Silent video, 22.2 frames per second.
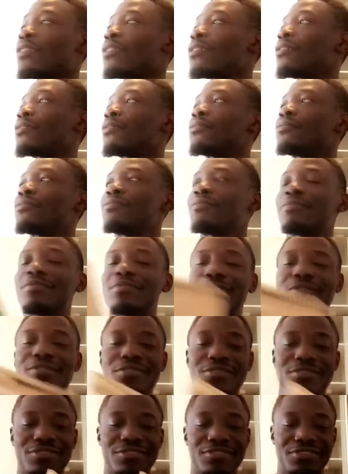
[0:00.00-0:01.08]

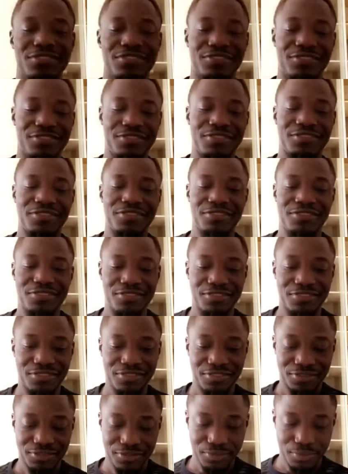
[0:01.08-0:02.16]

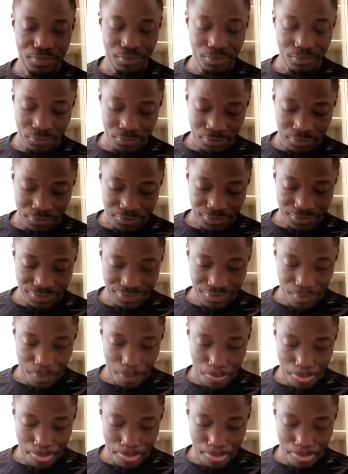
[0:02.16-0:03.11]
[no speech]